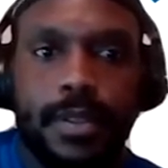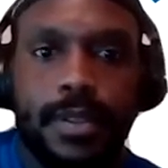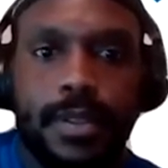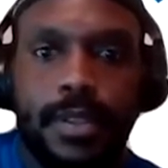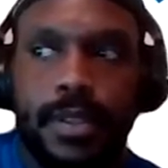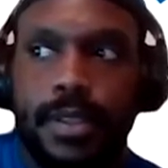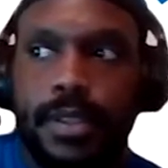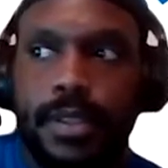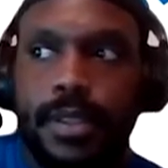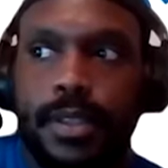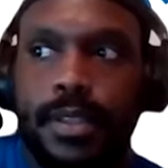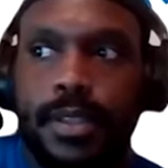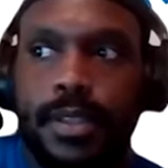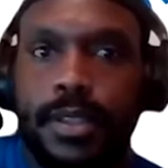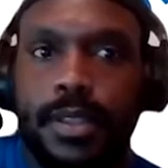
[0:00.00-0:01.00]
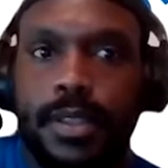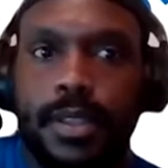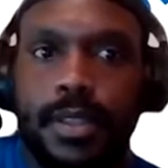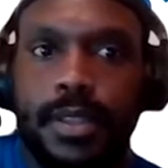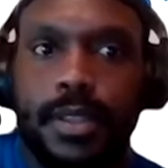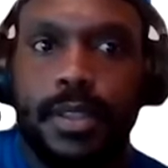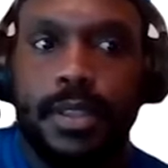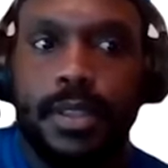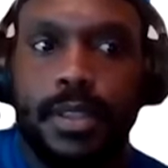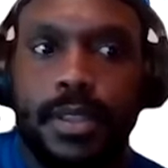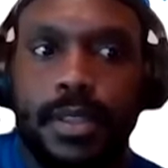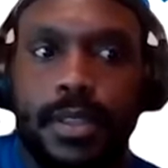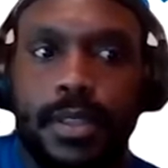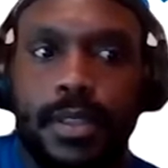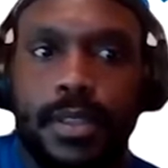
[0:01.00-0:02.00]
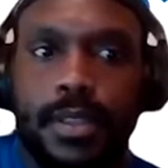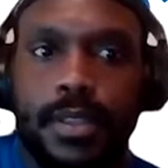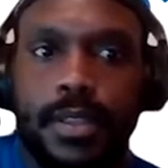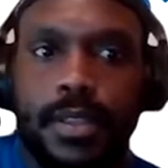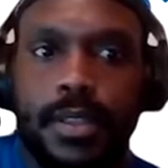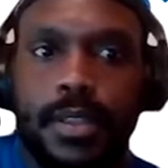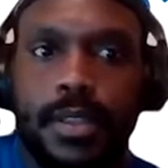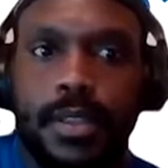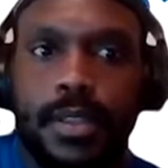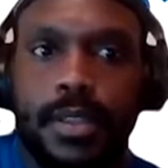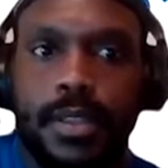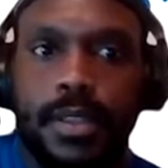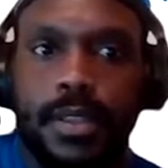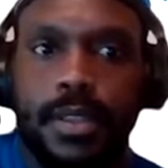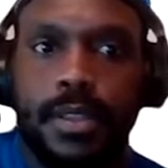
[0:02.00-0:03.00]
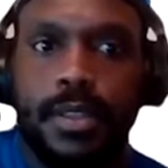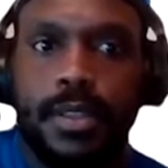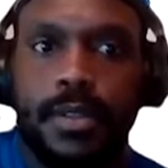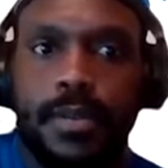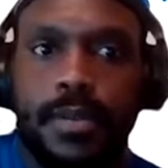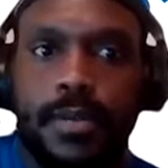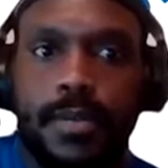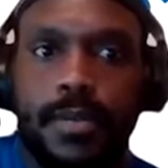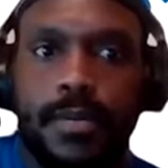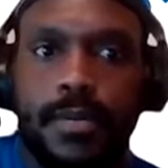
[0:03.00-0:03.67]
This person isn't speaking.